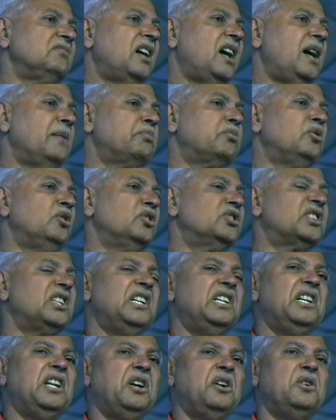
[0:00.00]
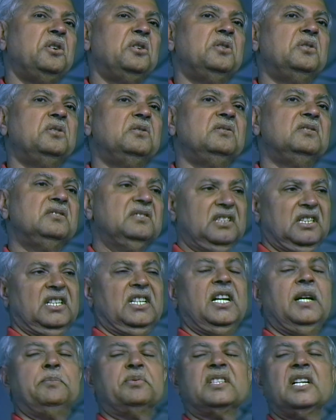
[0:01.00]
of course, love
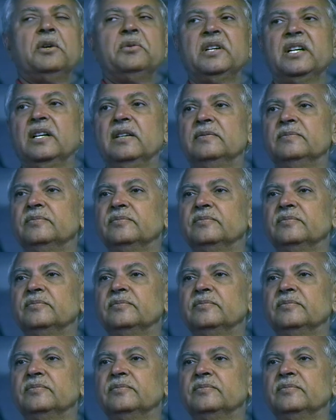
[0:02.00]
keeps away.